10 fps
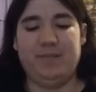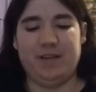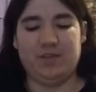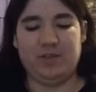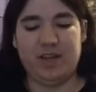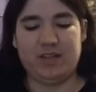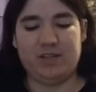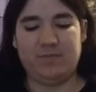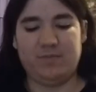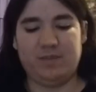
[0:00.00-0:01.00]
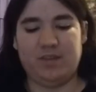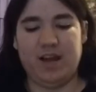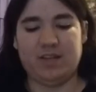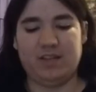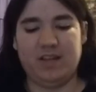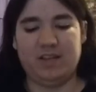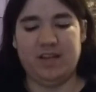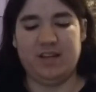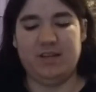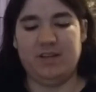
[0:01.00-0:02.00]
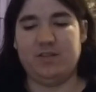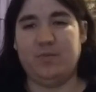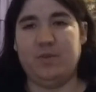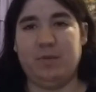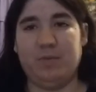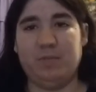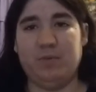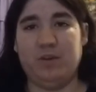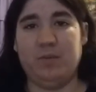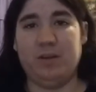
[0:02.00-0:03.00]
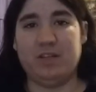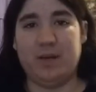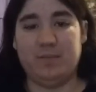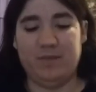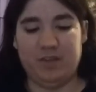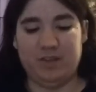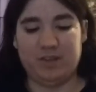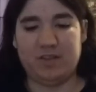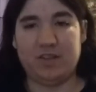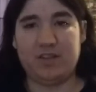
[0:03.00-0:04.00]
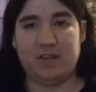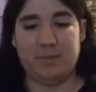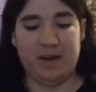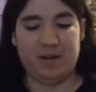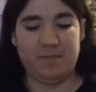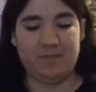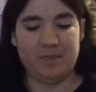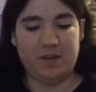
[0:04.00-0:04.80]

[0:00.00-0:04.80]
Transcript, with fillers: yeah, so that's God's Not Dead is the one I would put on my top 50 list, at least at the bottom.